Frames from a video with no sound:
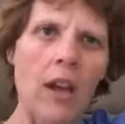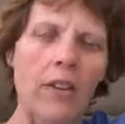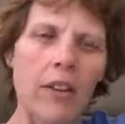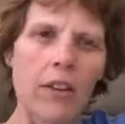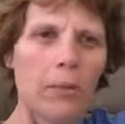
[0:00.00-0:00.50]

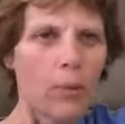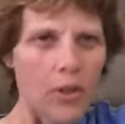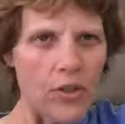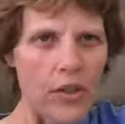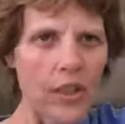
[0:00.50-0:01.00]
They're going to
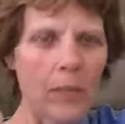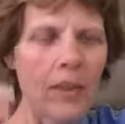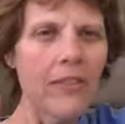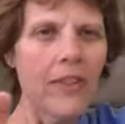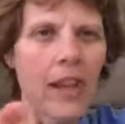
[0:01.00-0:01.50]
push the
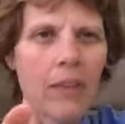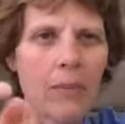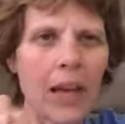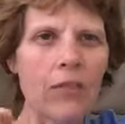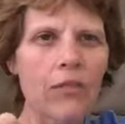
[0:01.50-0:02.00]
limits and
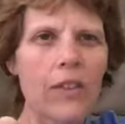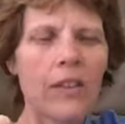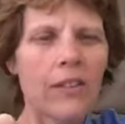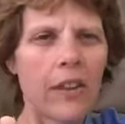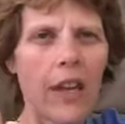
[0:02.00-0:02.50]
boundaries.